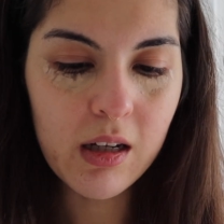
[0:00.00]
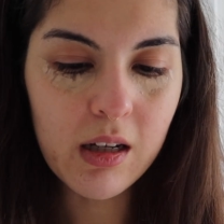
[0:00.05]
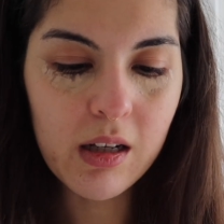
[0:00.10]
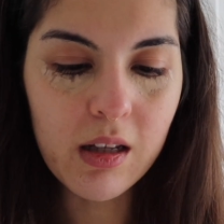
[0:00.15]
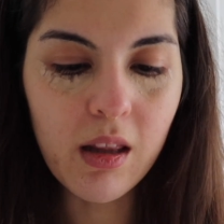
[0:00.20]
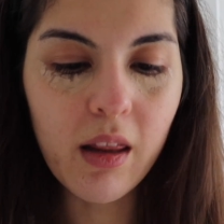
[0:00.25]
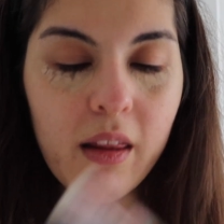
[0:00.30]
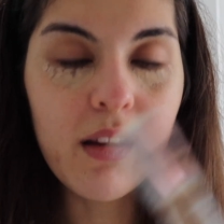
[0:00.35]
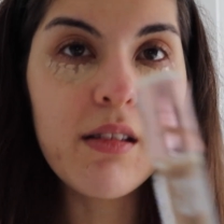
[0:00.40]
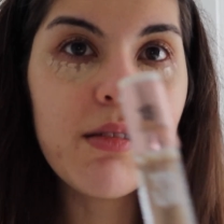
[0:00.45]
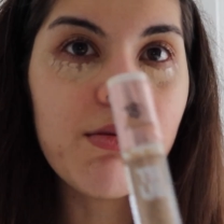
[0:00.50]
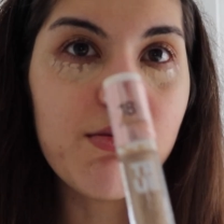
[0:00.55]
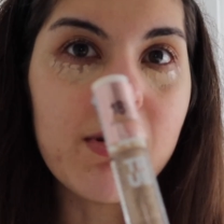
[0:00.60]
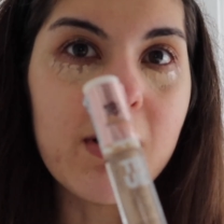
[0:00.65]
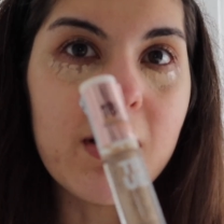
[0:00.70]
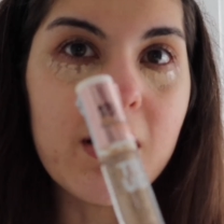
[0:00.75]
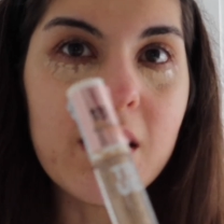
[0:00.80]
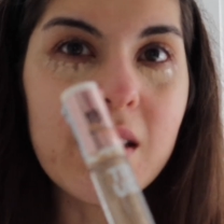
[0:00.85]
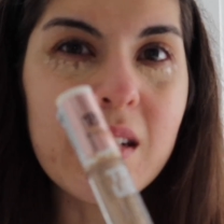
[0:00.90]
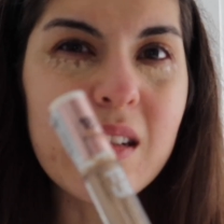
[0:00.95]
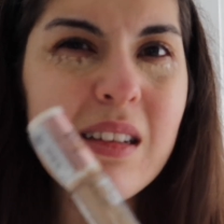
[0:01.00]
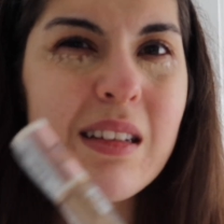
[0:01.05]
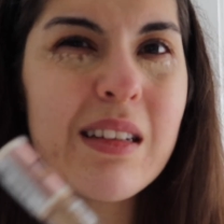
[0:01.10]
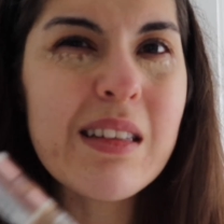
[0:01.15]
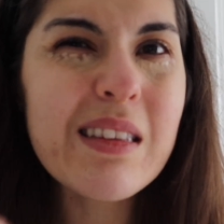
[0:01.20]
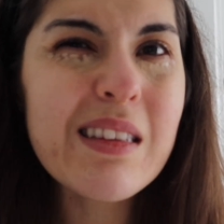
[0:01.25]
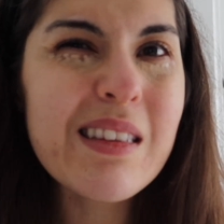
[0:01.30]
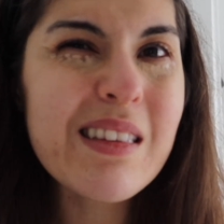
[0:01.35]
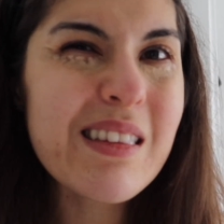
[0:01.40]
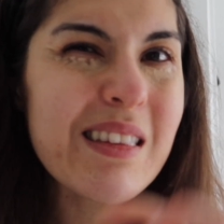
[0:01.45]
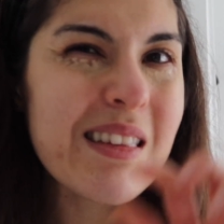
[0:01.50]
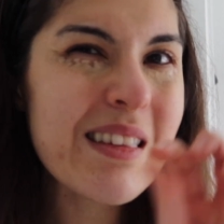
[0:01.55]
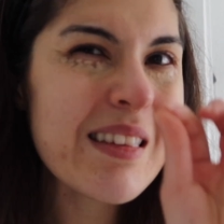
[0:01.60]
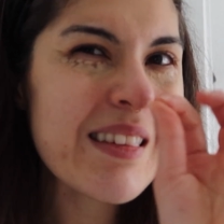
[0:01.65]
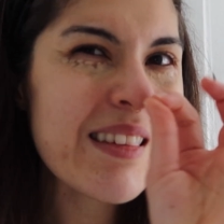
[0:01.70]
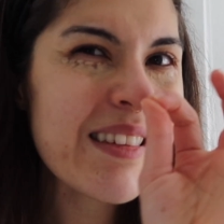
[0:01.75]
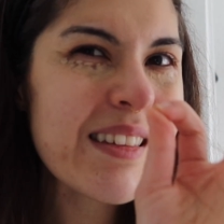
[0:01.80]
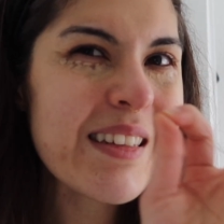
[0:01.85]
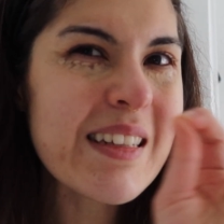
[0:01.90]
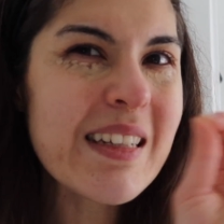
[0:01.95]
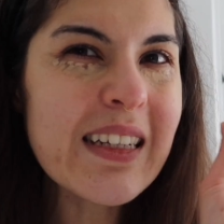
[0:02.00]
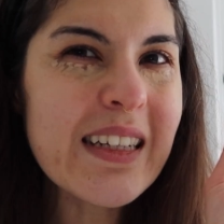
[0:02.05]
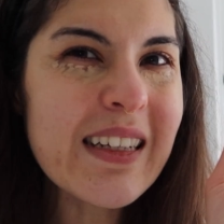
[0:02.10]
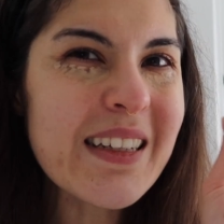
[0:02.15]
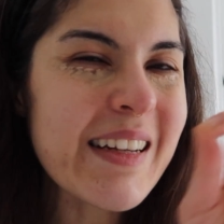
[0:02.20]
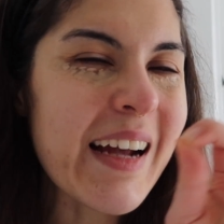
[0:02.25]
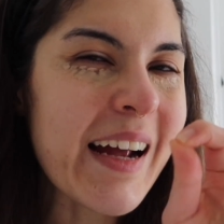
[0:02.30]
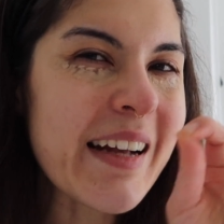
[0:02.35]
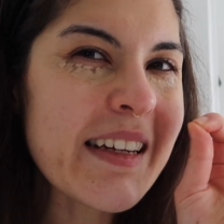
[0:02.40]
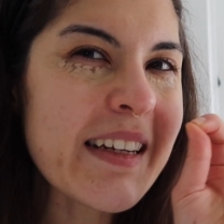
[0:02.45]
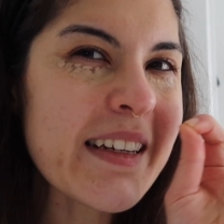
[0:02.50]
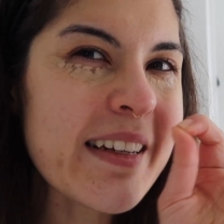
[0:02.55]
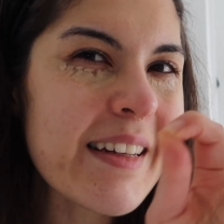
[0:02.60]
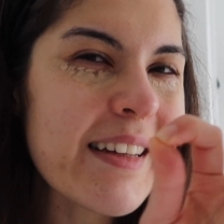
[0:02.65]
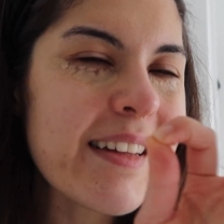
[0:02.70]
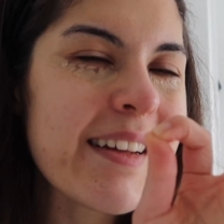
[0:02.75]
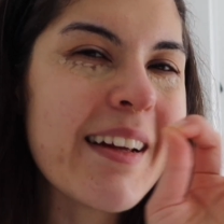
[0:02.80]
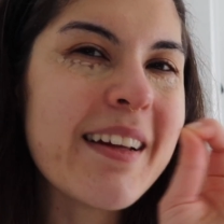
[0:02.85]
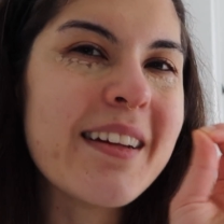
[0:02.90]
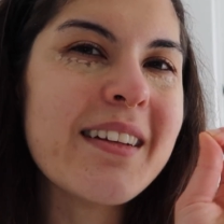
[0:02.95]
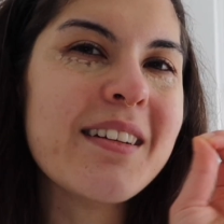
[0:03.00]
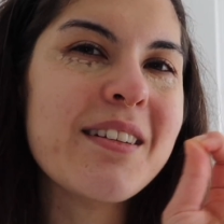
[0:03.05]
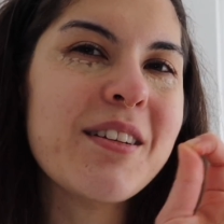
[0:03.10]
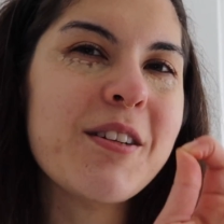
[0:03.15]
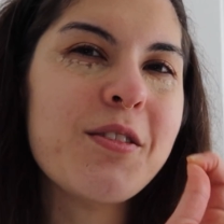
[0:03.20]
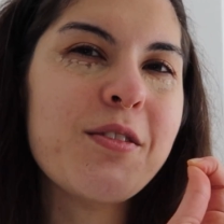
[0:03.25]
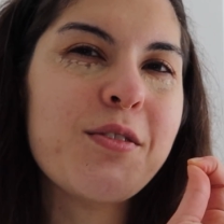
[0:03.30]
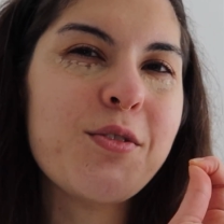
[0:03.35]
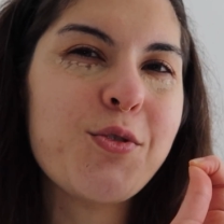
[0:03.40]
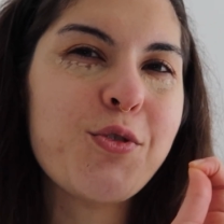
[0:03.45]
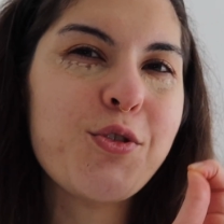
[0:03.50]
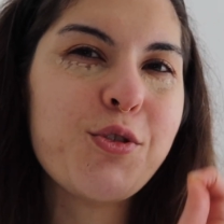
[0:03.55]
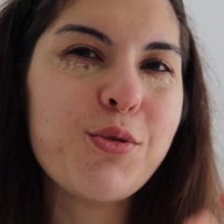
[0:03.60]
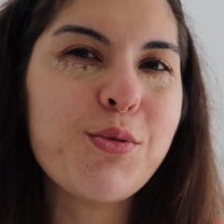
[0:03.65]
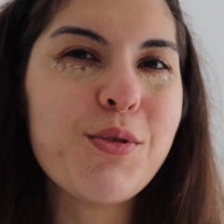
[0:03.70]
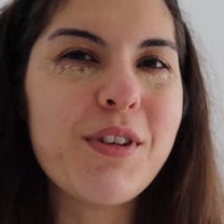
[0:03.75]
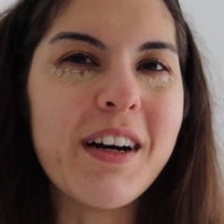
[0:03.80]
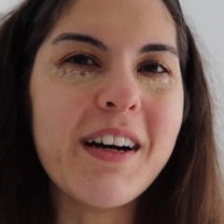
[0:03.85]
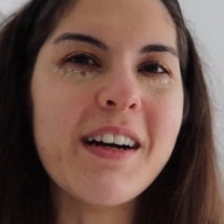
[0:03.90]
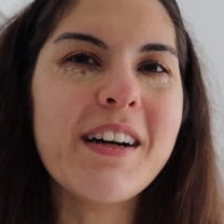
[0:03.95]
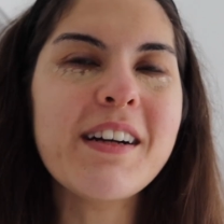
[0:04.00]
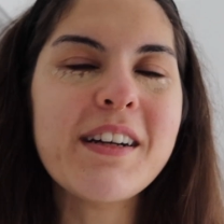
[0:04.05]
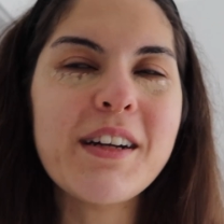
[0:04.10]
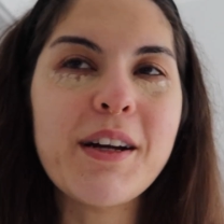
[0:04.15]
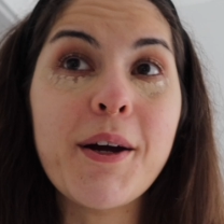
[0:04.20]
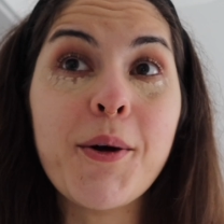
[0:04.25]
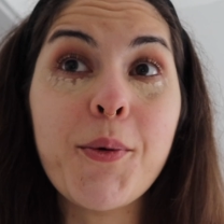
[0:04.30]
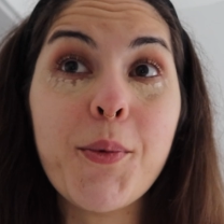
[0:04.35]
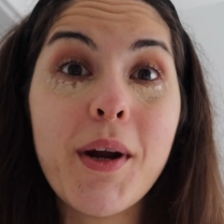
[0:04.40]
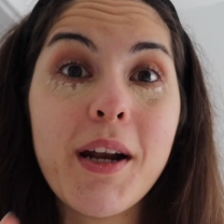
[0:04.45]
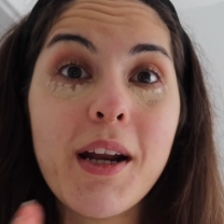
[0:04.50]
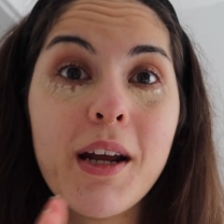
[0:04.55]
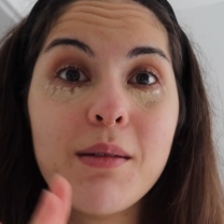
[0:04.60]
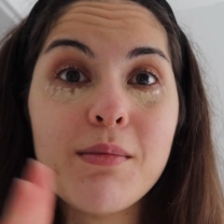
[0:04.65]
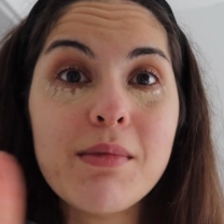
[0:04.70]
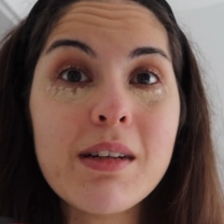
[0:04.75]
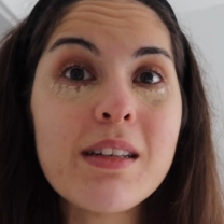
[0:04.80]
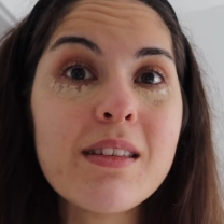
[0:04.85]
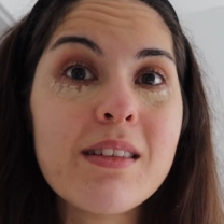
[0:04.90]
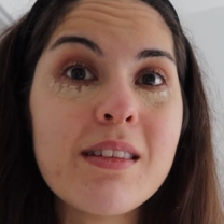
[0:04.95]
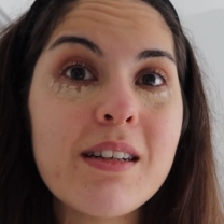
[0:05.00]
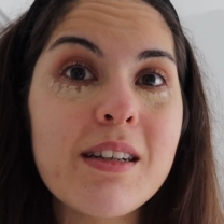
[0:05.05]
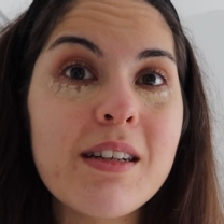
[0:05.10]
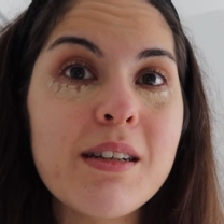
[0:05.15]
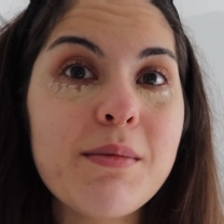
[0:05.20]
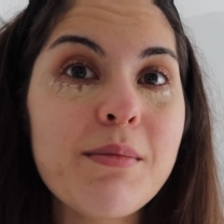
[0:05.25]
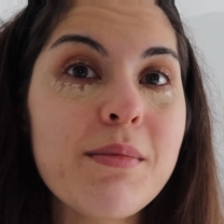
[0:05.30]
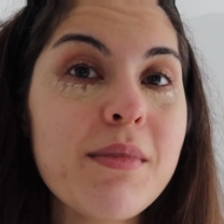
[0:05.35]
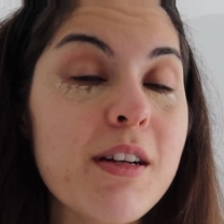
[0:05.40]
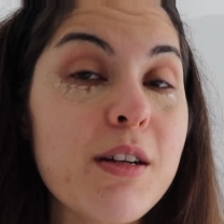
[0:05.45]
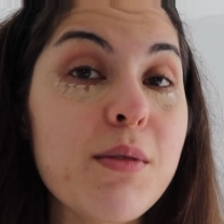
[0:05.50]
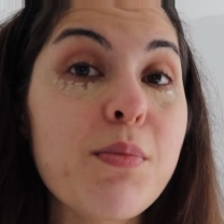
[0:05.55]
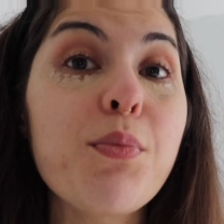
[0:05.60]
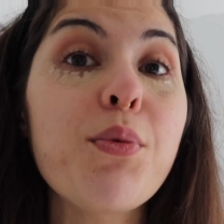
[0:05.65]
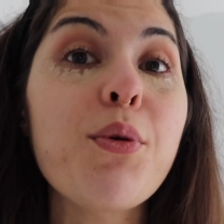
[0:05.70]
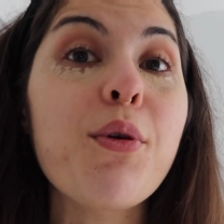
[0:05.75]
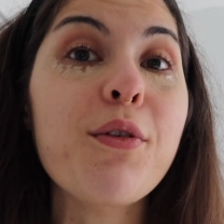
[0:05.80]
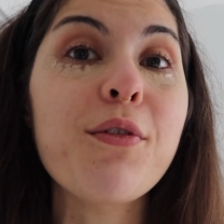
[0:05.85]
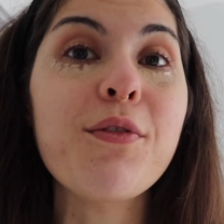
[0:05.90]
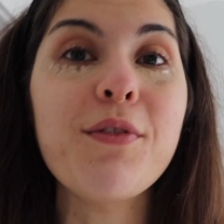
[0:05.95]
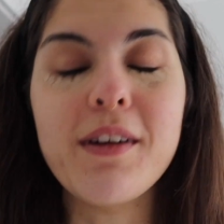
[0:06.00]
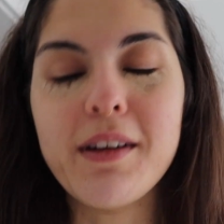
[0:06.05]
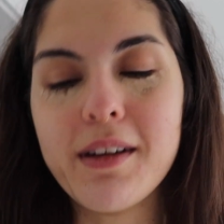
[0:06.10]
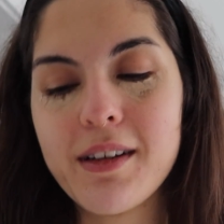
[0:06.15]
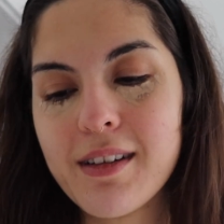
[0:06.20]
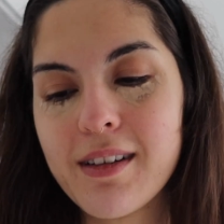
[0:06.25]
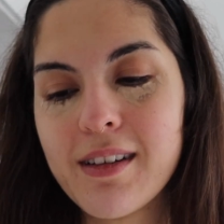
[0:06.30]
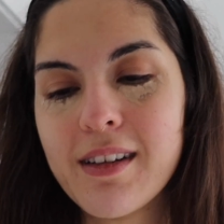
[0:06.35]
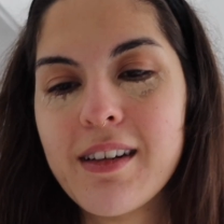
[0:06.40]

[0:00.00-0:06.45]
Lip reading: and this one is a teeny tiny tad too dark, and when I mix them, they're perfect.